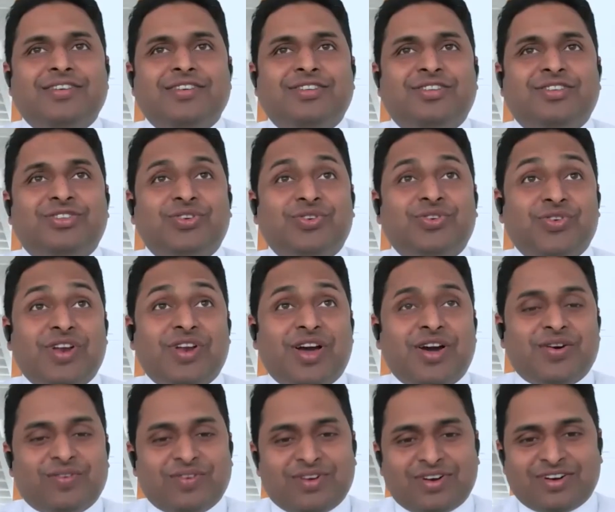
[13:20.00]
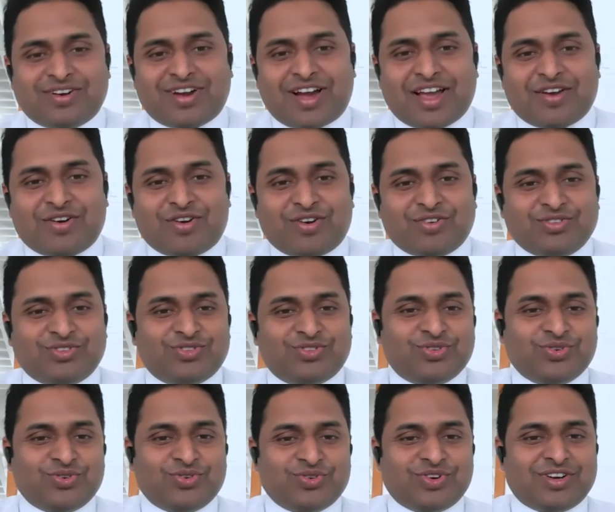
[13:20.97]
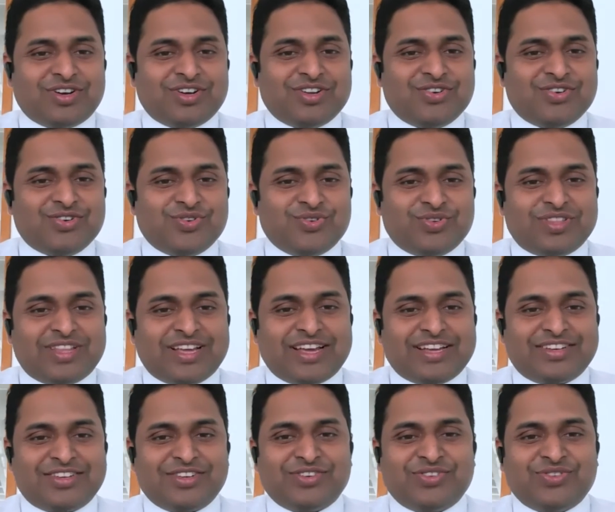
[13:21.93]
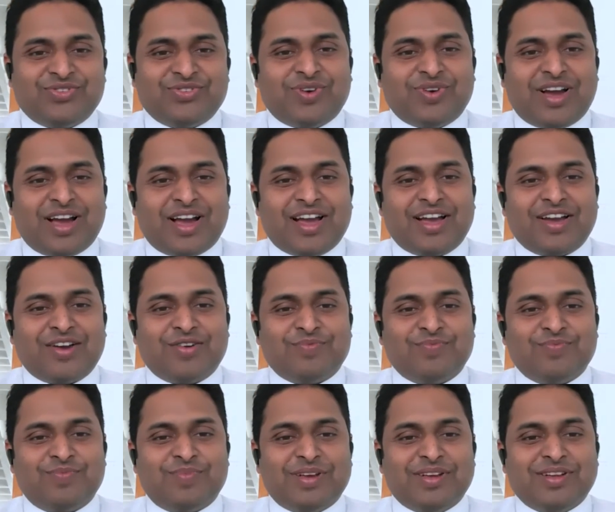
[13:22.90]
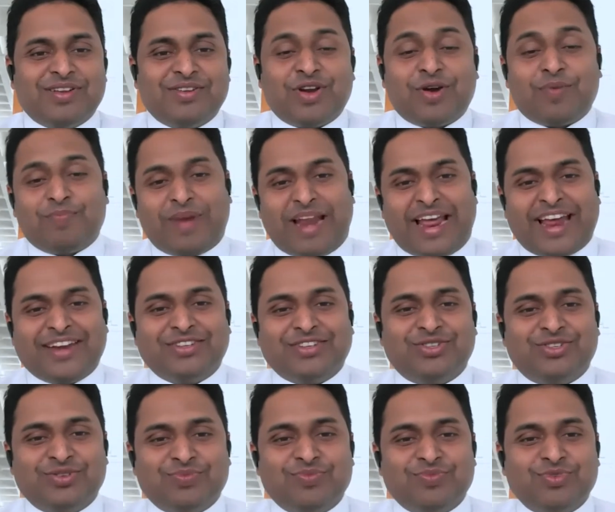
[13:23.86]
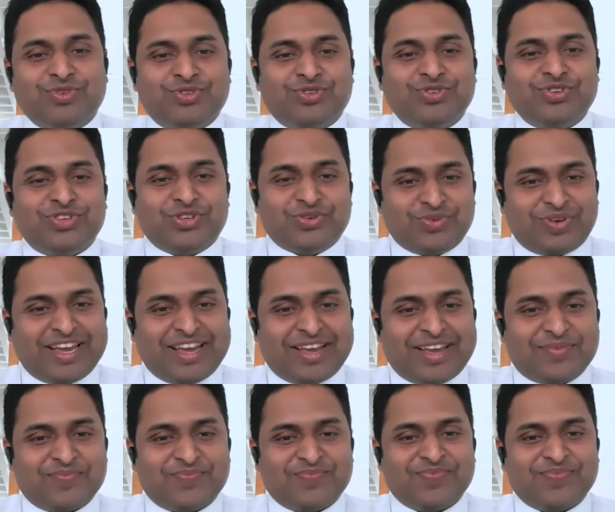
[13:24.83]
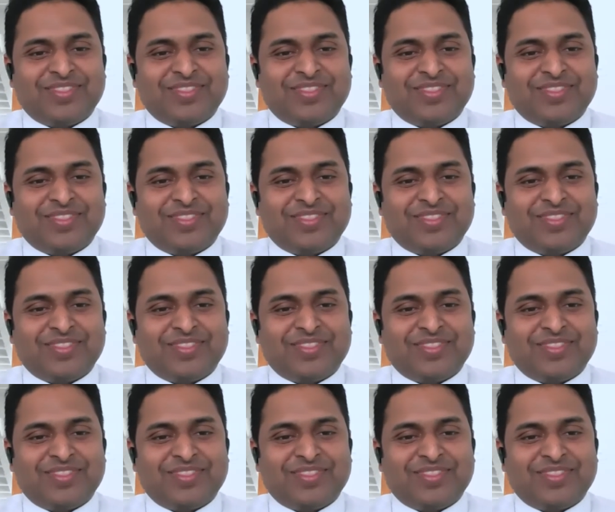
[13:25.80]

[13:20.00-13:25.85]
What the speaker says: So now I also know that you have planned to move to UK,